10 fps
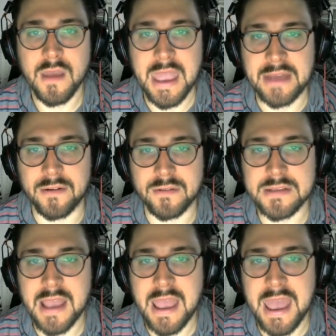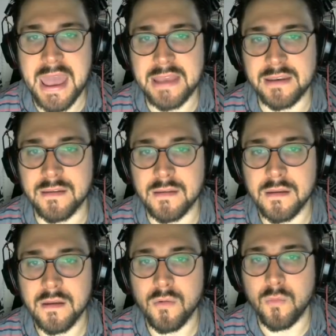annals and
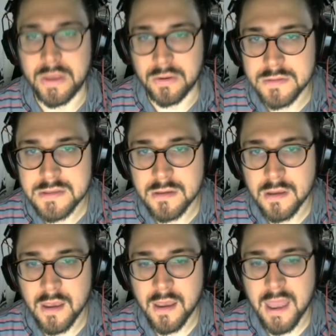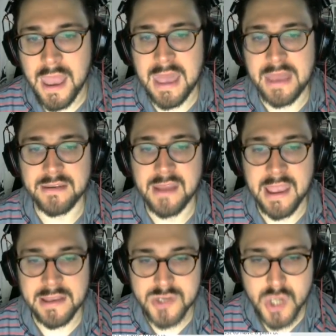wheels and
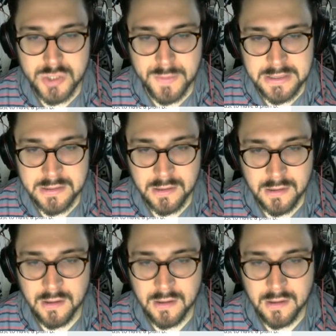hand's judgment,